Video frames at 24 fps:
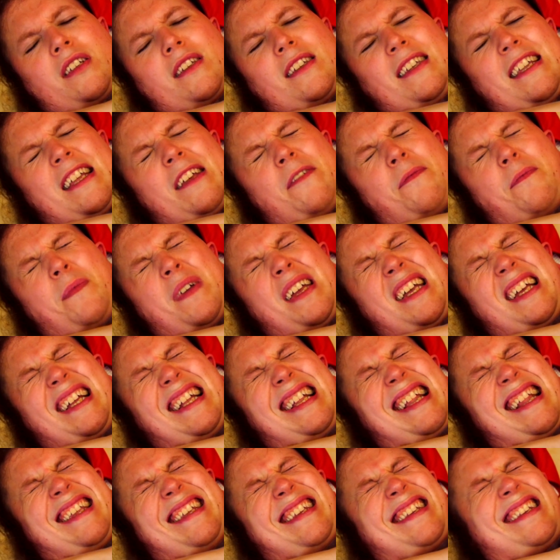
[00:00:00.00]
Just leave me
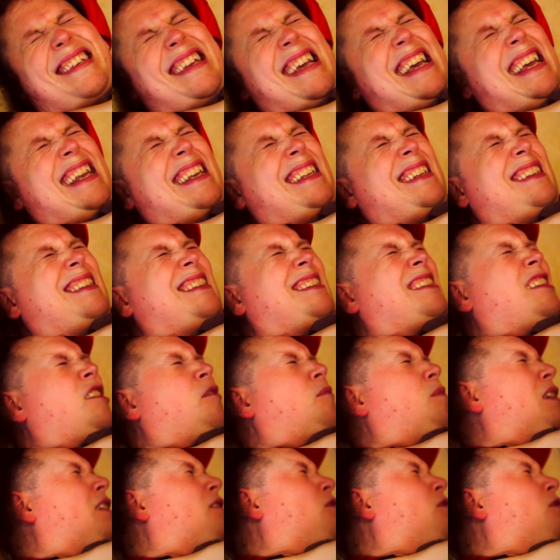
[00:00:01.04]
in silence. Leave me